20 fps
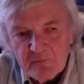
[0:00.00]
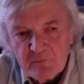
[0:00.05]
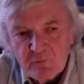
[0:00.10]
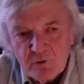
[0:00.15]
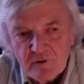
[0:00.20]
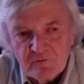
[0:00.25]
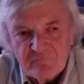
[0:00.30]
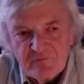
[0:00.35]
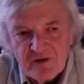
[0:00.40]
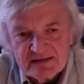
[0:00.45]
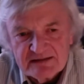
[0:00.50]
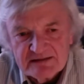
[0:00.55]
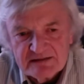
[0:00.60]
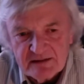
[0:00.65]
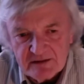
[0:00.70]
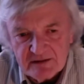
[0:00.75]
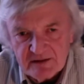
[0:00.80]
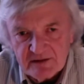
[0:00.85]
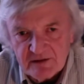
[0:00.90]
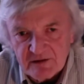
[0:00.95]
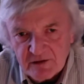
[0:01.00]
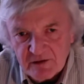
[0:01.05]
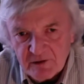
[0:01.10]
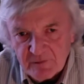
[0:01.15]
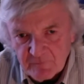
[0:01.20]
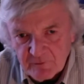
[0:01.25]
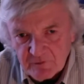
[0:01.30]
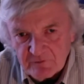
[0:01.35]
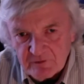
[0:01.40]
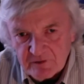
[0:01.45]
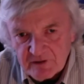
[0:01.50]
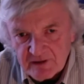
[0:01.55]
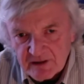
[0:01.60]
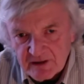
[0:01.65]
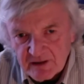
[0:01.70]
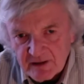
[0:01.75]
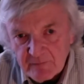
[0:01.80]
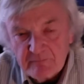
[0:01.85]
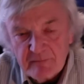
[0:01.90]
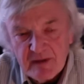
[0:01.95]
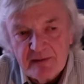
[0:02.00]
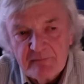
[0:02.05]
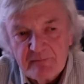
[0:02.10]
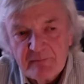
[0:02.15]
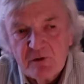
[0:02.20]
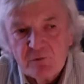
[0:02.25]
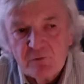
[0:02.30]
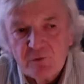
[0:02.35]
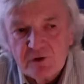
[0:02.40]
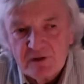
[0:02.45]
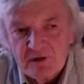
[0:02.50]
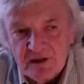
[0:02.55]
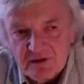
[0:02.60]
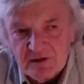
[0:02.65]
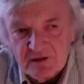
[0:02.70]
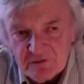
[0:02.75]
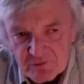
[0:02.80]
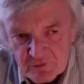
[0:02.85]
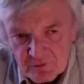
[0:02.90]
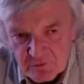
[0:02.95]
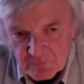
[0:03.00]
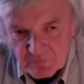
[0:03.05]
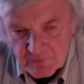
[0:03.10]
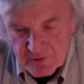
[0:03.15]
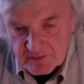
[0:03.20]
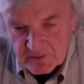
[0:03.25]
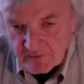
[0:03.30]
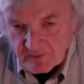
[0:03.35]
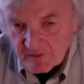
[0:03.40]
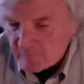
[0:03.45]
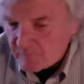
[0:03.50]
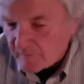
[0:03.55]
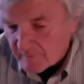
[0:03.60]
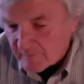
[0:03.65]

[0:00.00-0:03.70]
more invested in the community, may be willing to be,